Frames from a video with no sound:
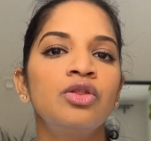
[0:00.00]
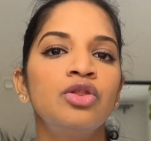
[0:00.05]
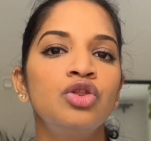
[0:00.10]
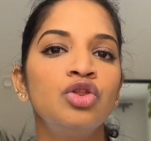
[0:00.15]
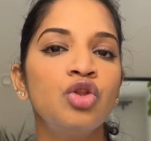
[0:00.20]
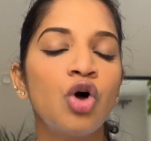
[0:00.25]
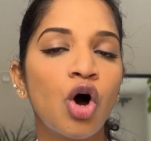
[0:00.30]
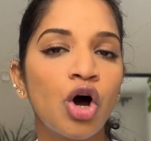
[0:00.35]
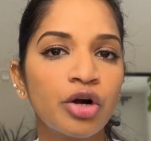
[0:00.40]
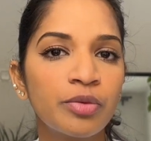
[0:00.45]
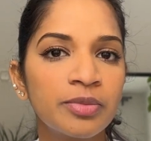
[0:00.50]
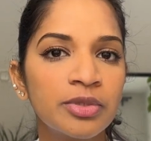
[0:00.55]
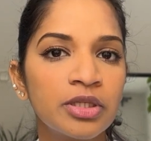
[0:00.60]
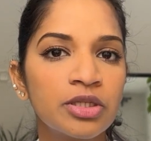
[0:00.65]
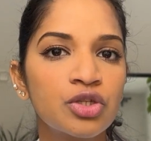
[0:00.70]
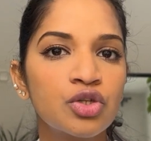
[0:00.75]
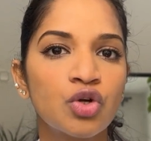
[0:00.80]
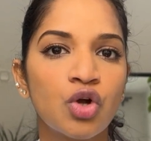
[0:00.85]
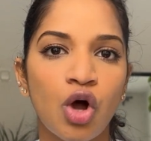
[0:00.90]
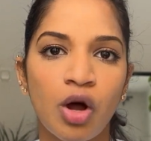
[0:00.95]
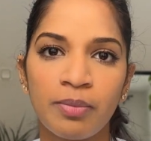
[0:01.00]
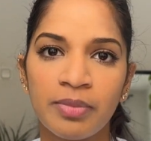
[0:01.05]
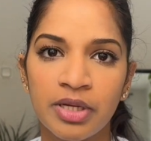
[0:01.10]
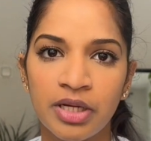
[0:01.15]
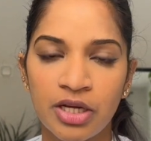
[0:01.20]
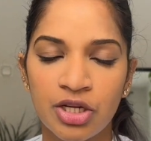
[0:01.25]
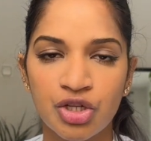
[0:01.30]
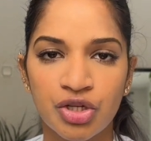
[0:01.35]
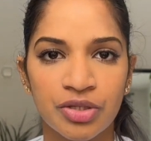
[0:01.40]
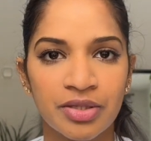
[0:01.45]
Normal to
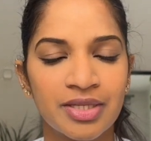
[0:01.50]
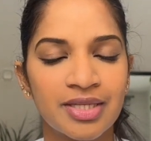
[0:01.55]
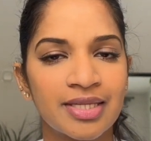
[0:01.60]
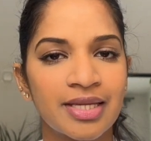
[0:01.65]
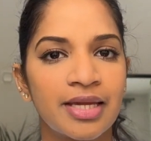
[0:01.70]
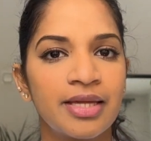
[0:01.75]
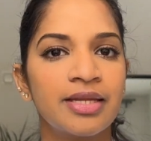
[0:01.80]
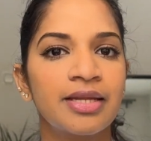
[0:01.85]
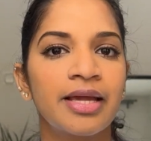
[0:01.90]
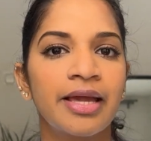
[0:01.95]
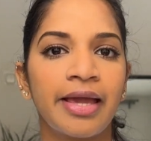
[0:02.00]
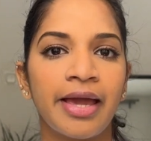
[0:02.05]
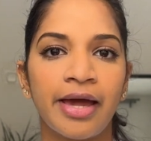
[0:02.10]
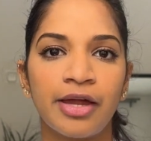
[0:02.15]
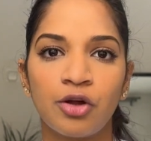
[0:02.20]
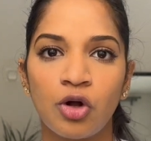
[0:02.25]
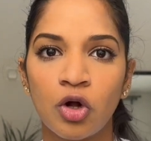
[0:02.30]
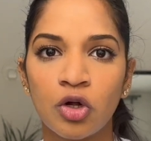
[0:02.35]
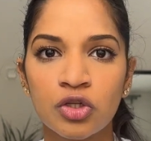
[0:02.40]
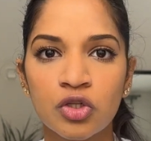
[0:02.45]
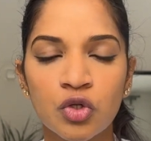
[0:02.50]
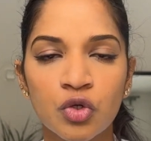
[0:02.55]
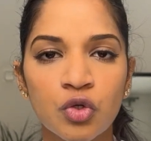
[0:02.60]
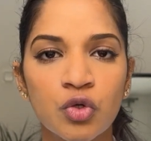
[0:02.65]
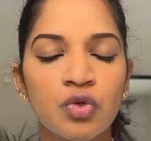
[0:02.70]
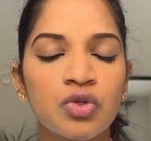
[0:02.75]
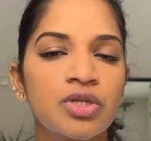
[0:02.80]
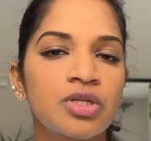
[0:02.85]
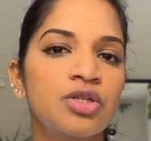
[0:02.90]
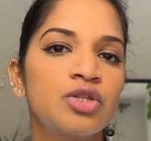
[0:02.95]
combination skin can also
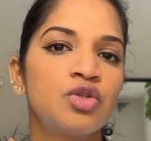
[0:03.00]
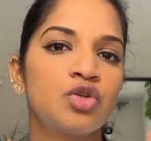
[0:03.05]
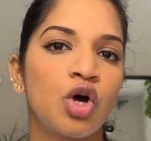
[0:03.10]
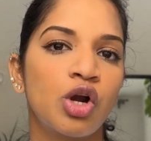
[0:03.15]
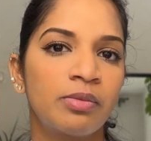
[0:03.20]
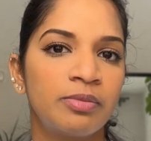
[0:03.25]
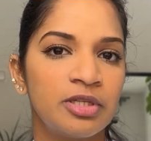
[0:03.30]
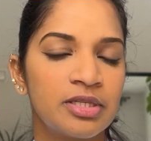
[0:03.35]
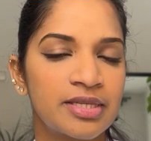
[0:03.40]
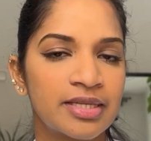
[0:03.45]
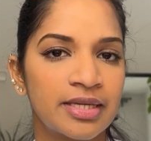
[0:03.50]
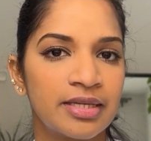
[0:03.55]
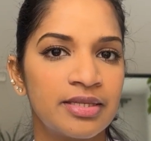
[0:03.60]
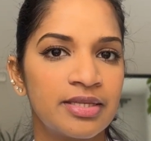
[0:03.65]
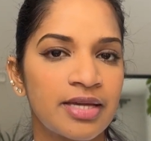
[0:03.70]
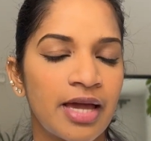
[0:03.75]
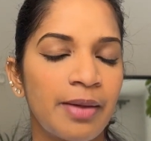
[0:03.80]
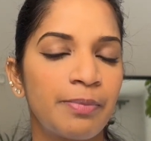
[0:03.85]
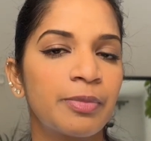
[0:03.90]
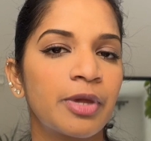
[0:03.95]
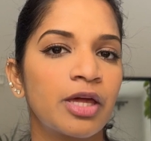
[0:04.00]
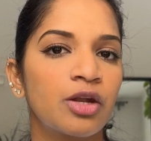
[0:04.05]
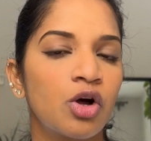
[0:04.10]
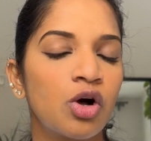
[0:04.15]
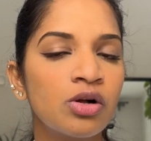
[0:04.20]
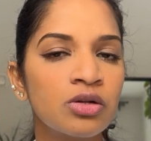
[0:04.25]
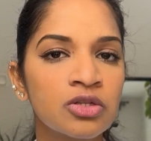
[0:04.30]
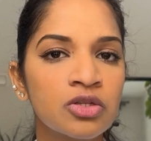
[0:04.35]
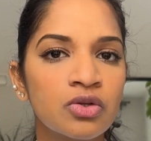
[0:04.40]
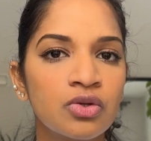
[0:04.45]
use it. Normal skin type can
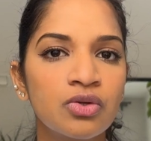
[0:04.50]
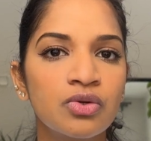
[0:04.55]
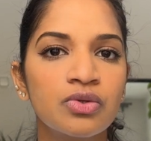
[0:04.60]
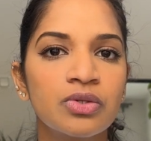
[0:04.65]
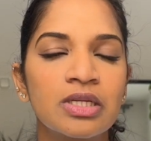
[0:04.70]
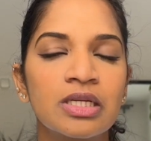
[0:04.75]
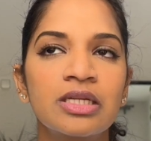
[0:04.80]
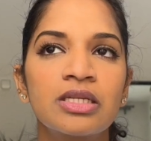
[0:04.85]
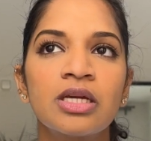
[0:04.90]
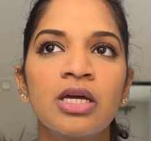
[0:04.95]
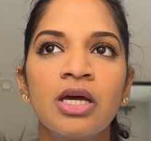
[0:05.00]
also use it.